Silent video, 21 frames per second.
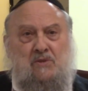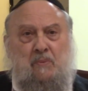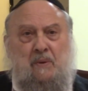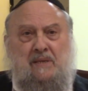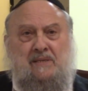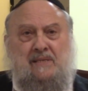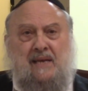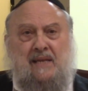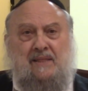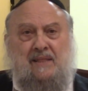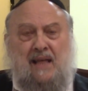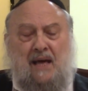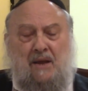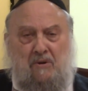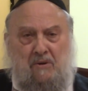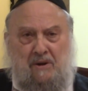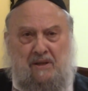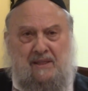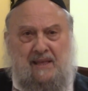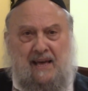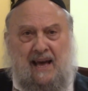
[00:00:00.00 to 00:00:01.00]
means that not
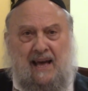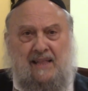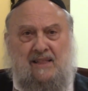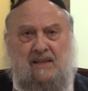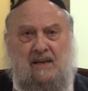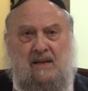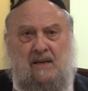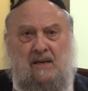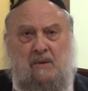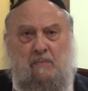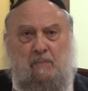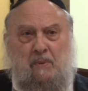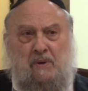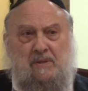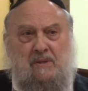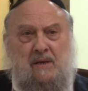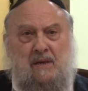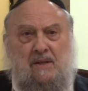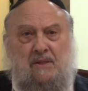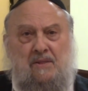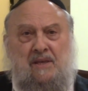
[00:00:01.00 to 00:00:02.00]
only that,
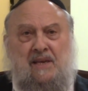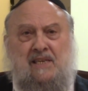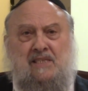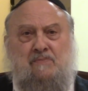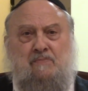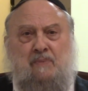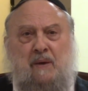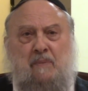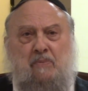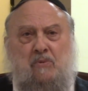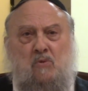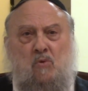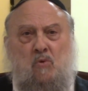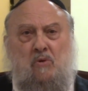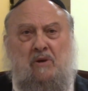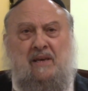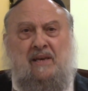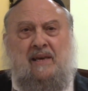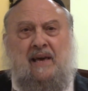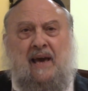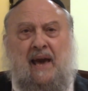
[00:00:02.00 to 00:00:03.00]
but these people who
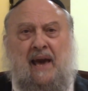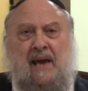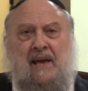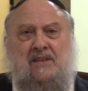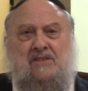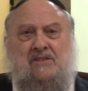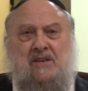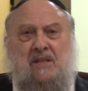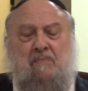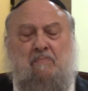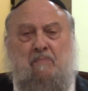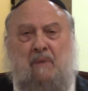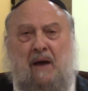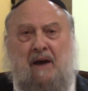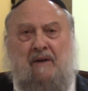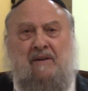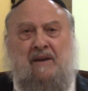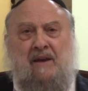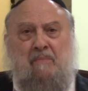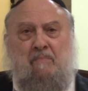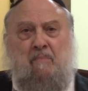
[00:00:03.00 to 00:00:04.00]
engage in
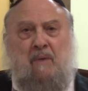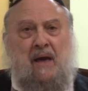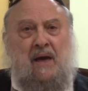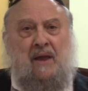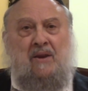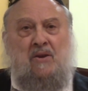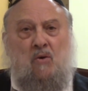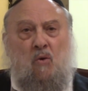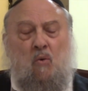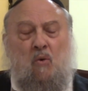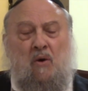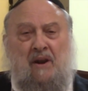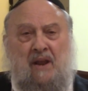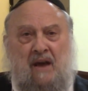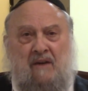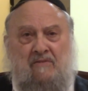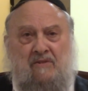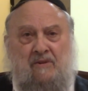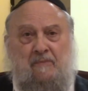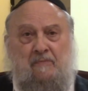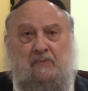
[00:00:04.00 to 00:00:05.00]
marrying men or
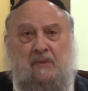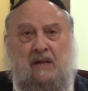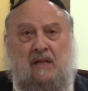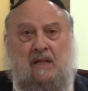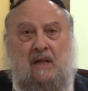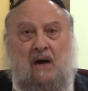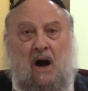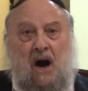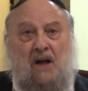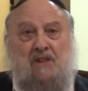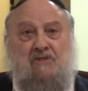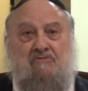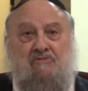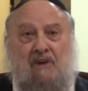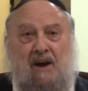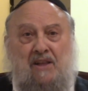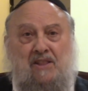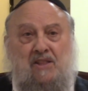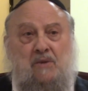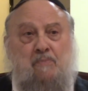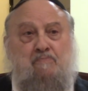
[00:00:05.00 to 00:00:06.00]
whatever are
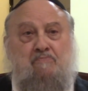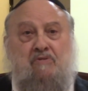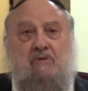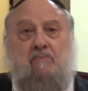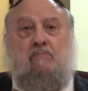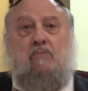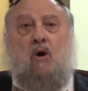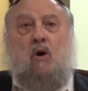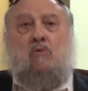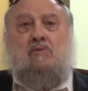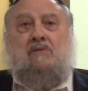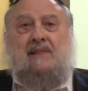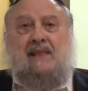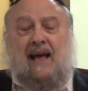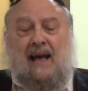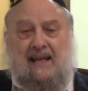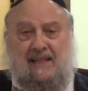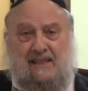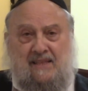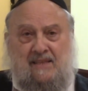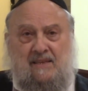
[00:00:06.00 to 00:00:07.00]
trying to promote
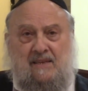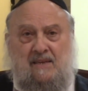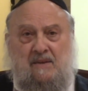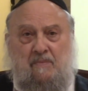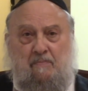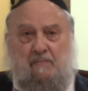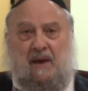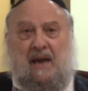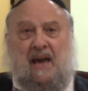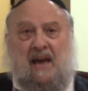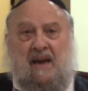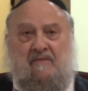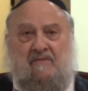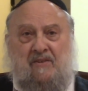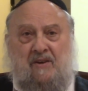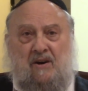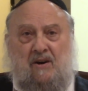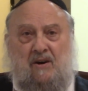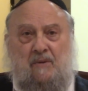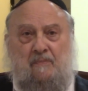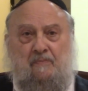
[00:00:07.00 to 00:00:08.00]
that
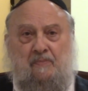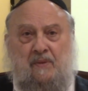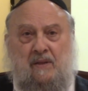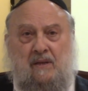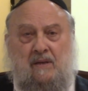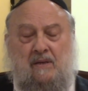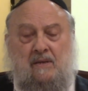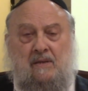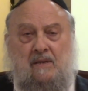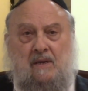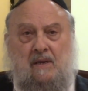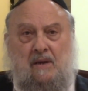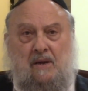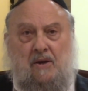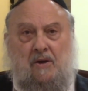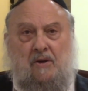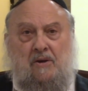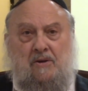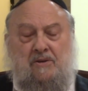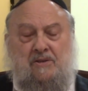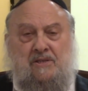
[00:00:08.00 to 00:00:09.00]
behavior,
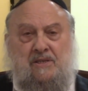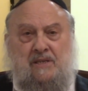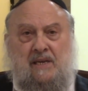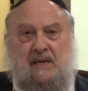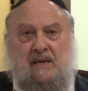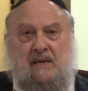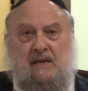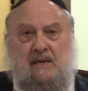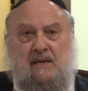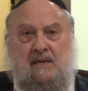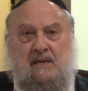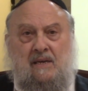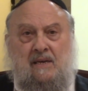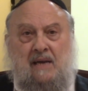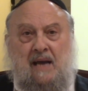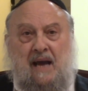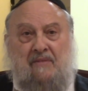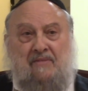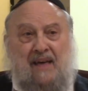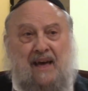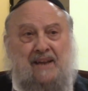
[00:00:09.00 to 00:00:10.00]
you see,
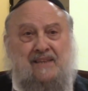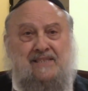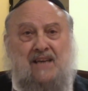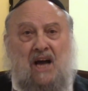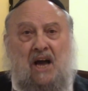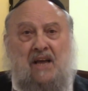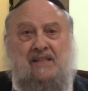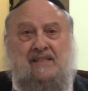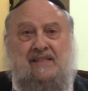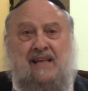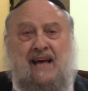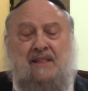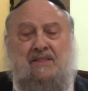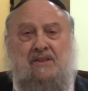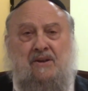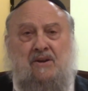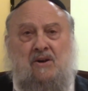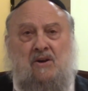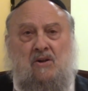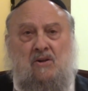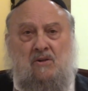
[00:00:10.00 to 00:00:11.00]
and that is
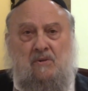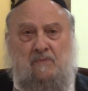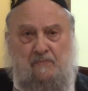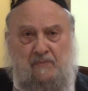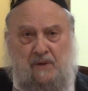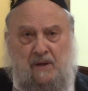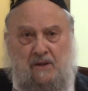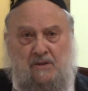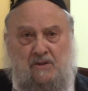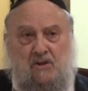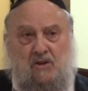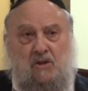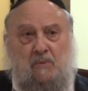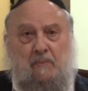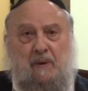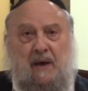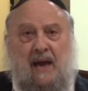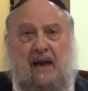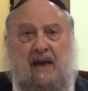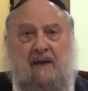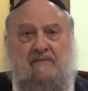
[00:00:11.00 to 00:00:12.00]
identical to the
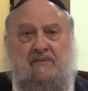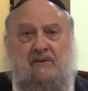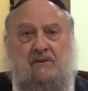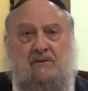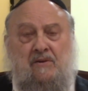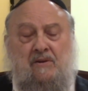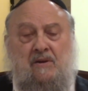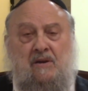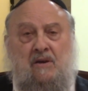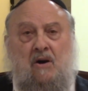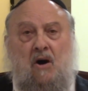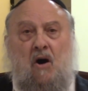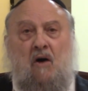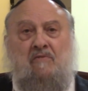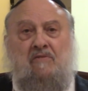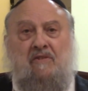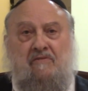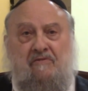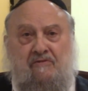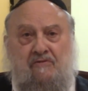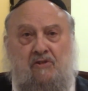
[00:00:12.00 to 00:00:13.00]
behavior of
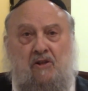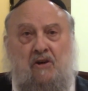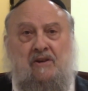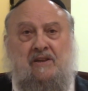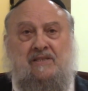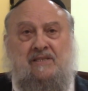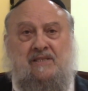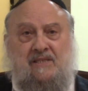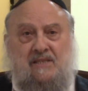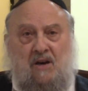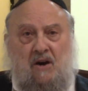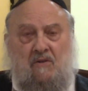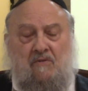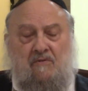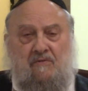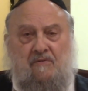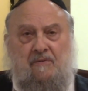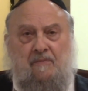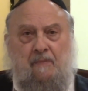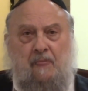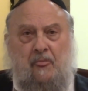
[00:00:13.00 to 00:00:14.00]
the flood
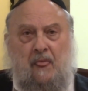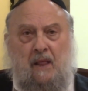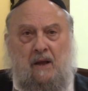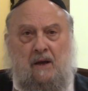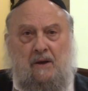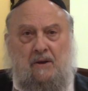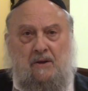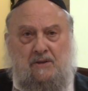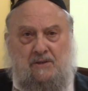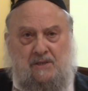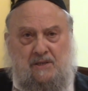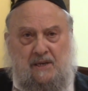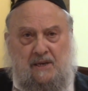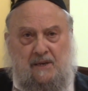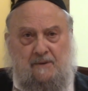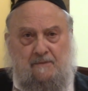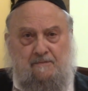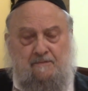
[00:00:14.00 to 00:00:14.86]
itself, you see.